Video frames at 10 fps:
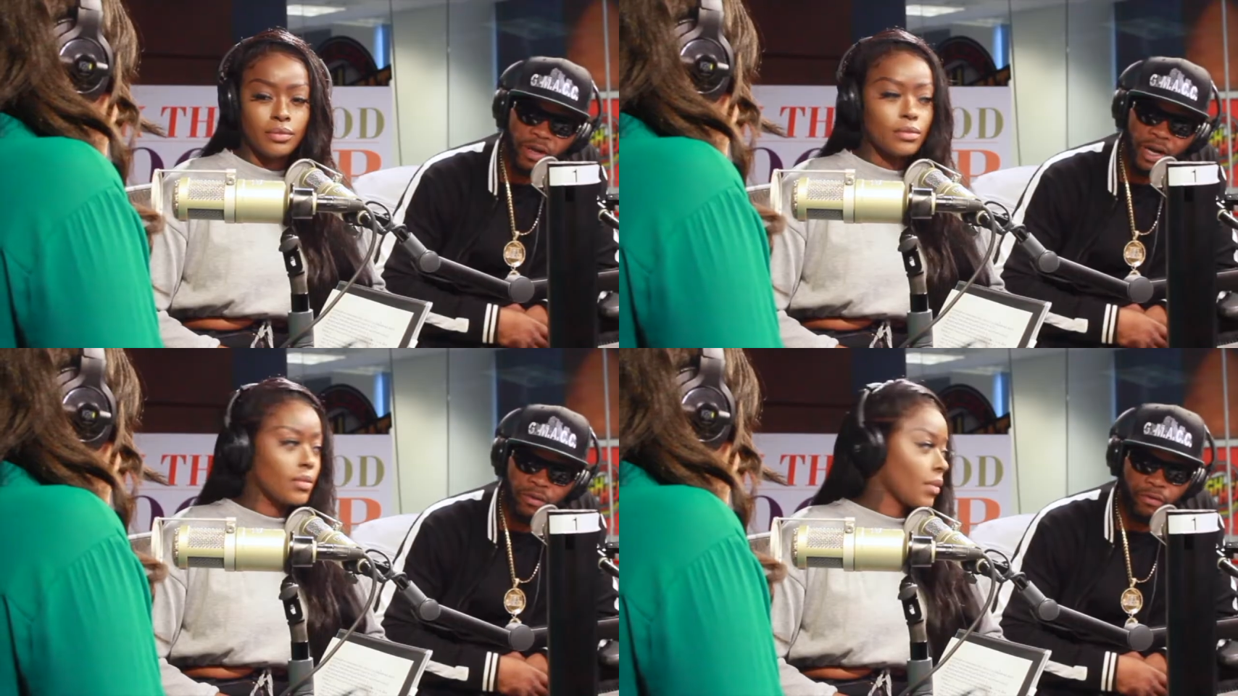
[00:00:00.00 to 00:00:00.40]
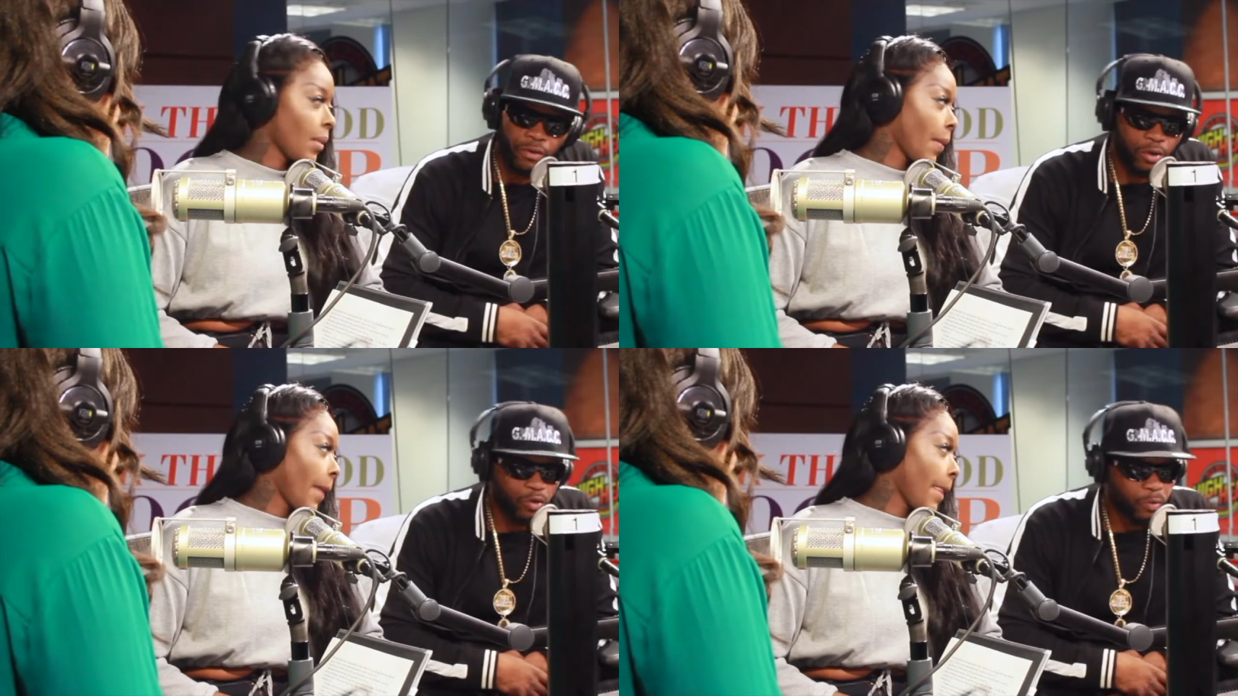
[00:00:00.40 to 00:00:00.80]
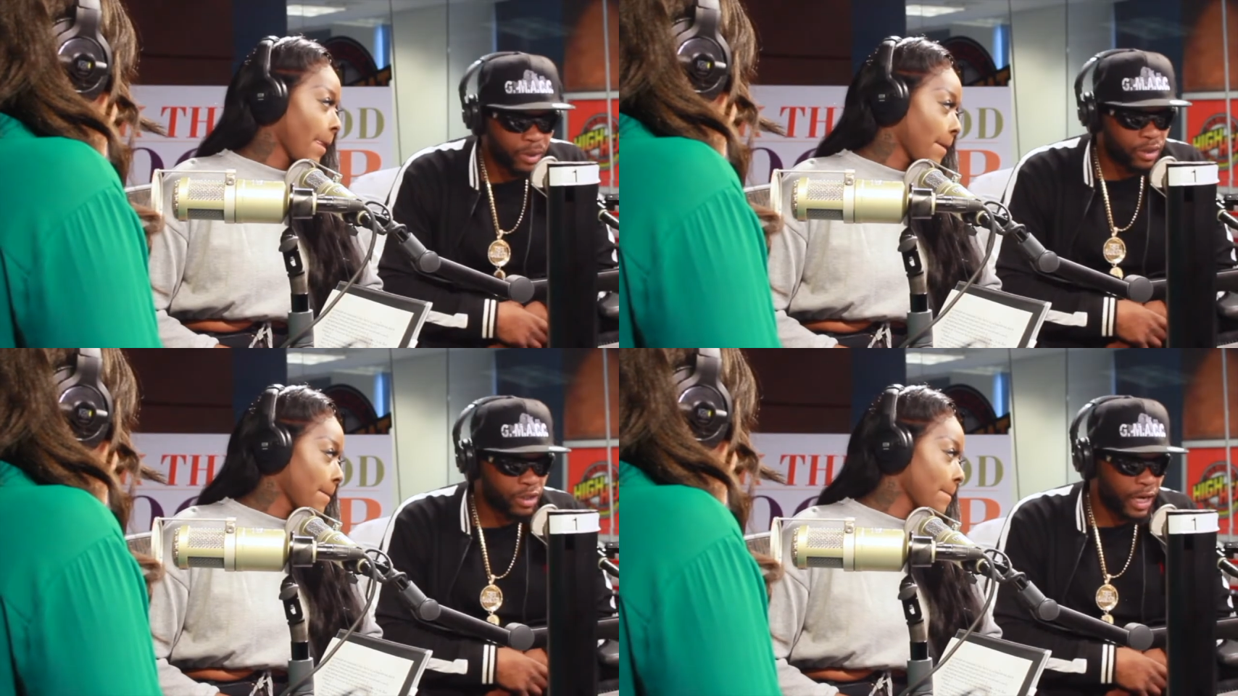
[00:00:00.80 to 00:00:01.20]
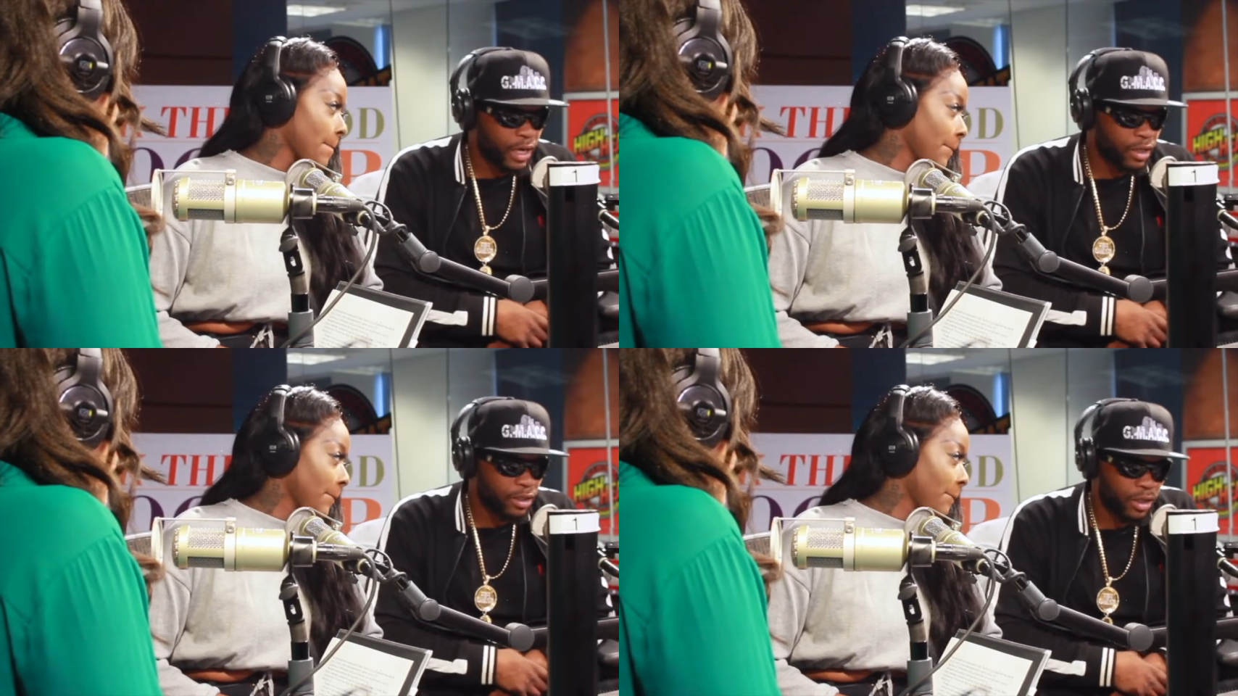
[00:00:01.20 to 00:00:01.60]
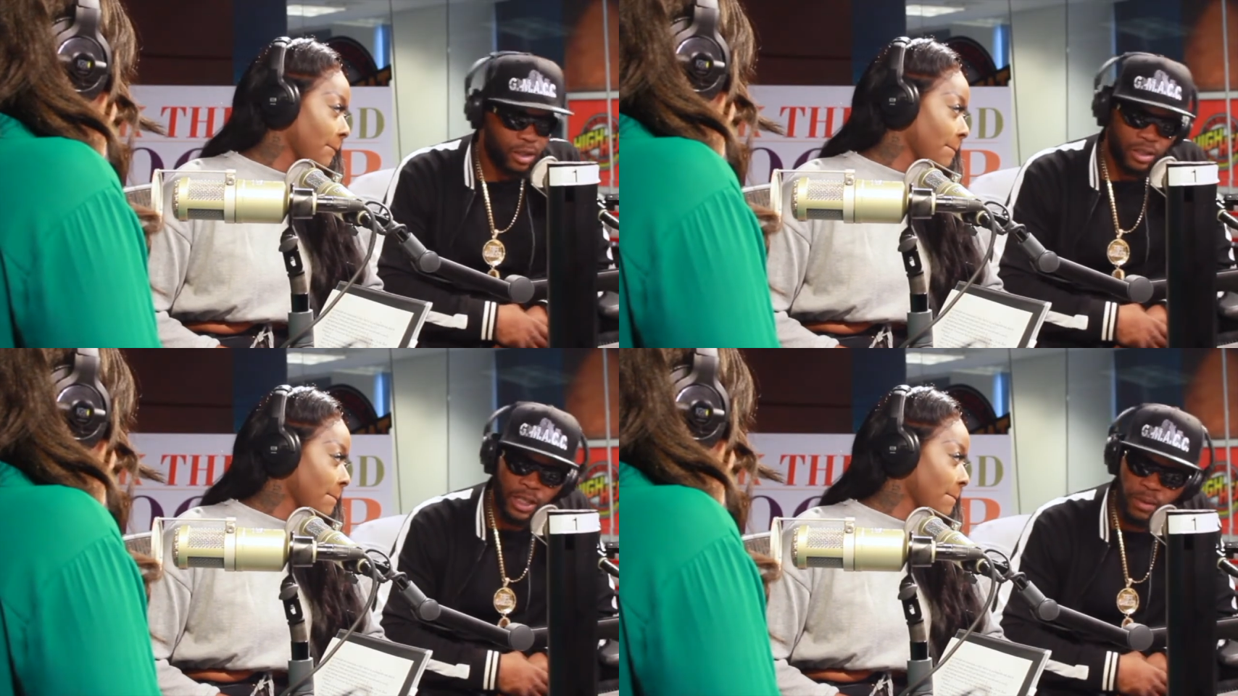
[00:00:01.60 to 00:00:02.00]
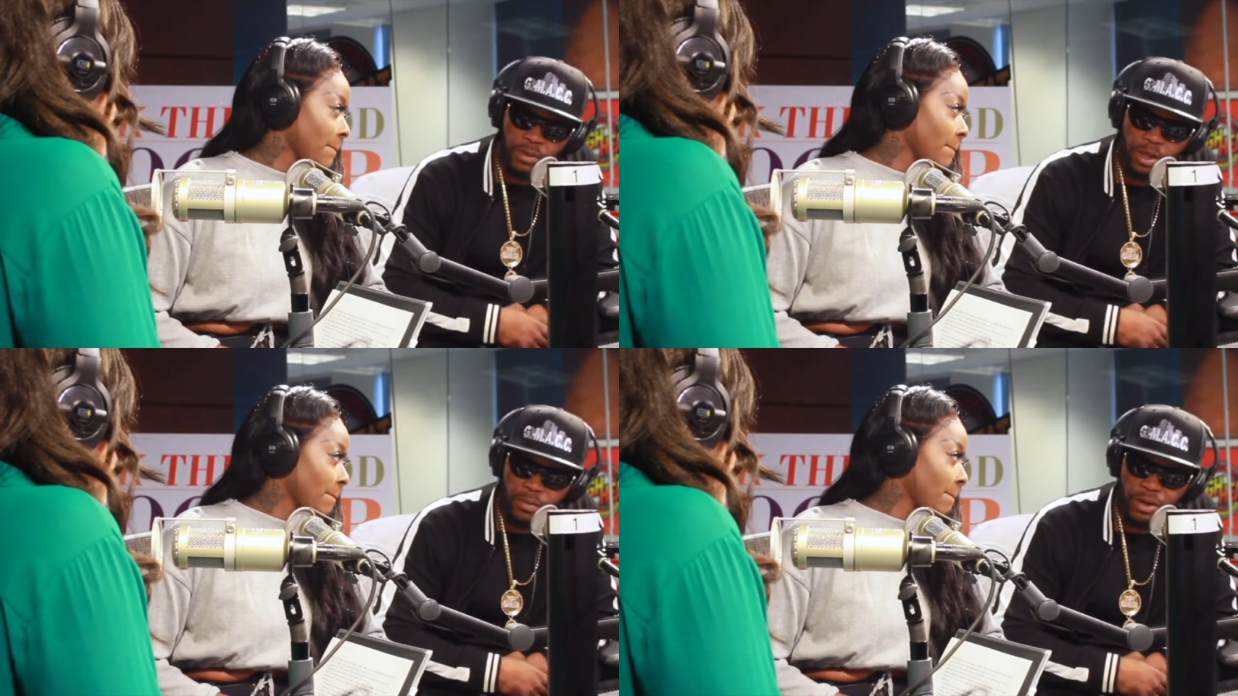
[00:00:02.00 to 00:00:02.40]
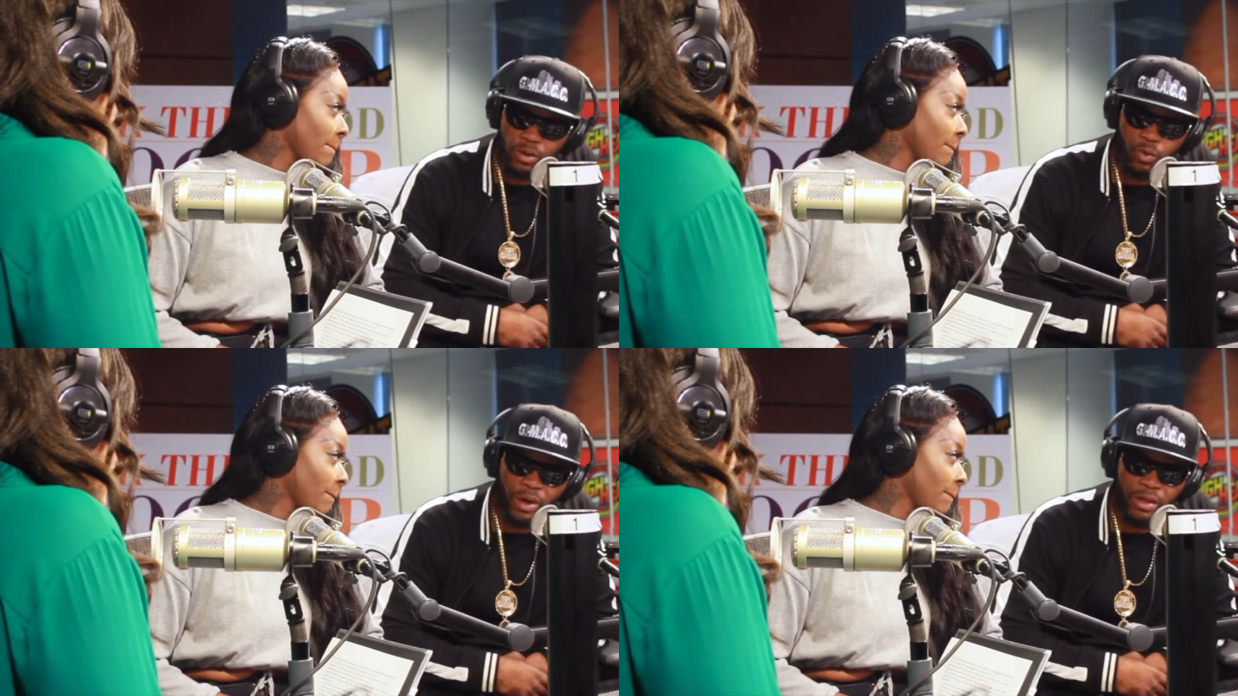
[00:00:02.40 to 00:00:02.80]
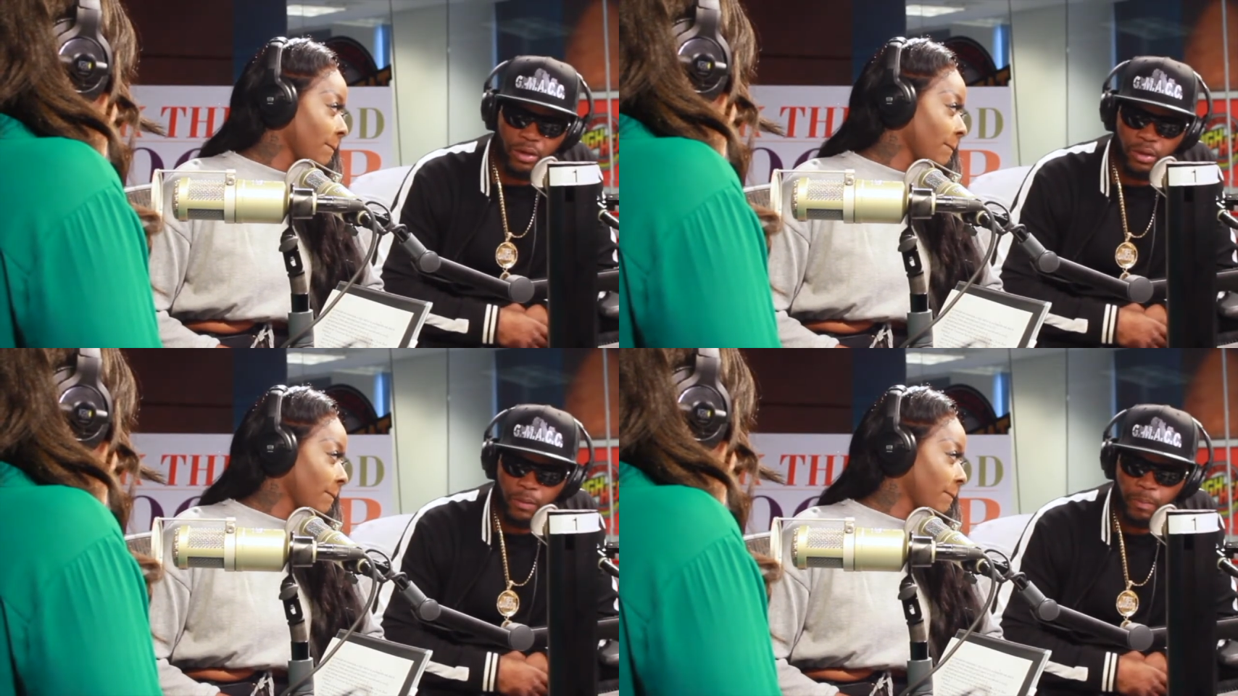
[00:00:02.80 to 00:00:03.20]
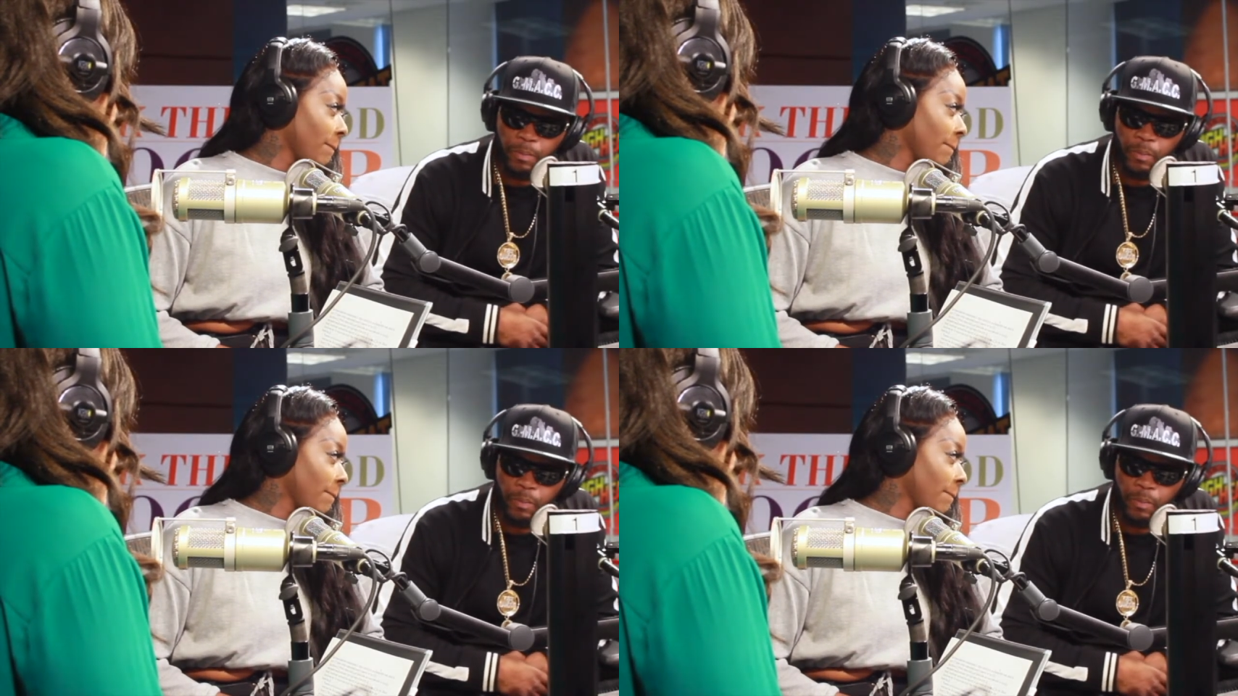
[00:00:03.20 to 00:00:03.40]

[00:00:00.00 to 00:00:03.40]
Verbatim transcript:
Speaker 1: know of a lot of friends who've been shot, and they say the same thing about the weather.